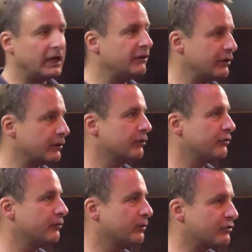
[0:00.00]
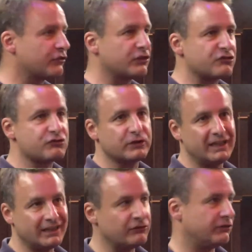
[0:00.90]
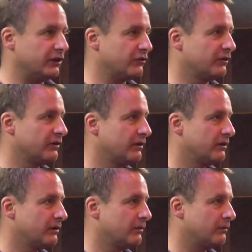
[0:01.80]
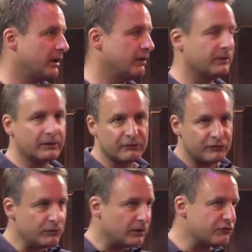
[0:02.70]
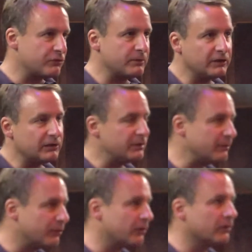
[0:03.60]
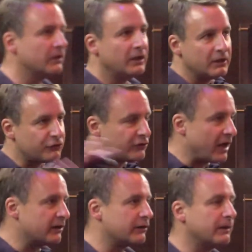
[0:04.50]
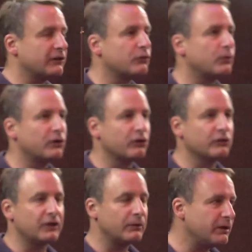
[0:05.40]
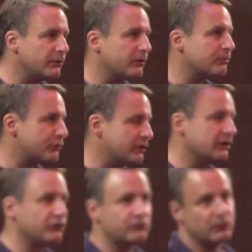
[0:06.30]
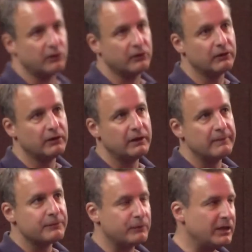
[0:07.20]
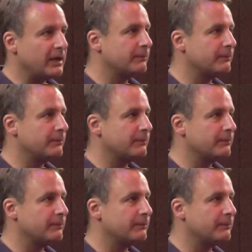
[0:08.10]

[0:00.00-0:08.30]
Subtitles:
and the Earth was essentially infinite, right? We have a few hundred million people scattered around the world, and we were pretty small. We,